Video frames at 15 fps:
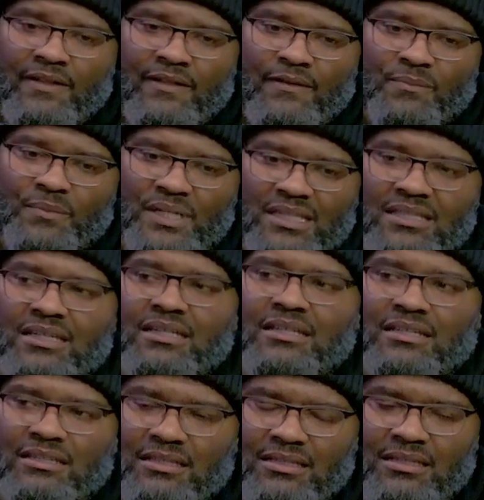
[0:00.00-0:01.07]
But
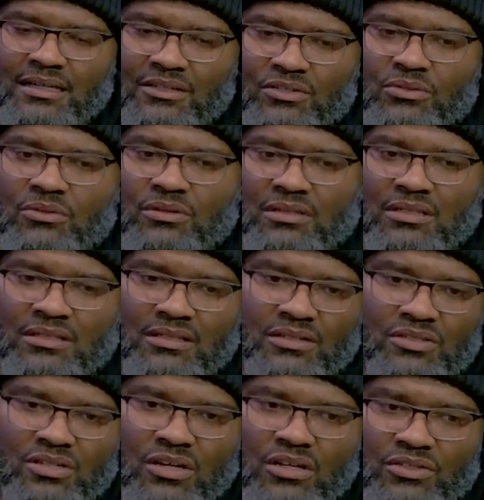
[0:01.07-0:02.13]
then I do think
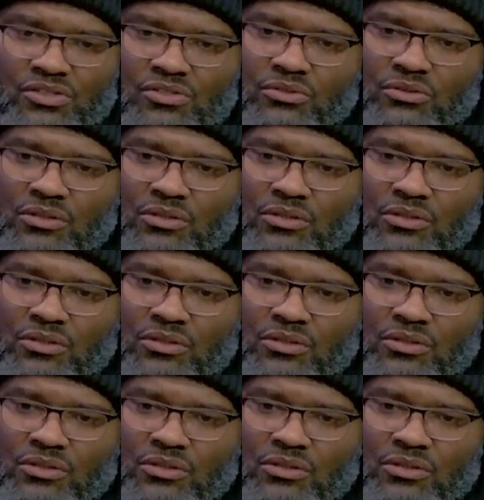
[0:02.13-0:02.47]
there's also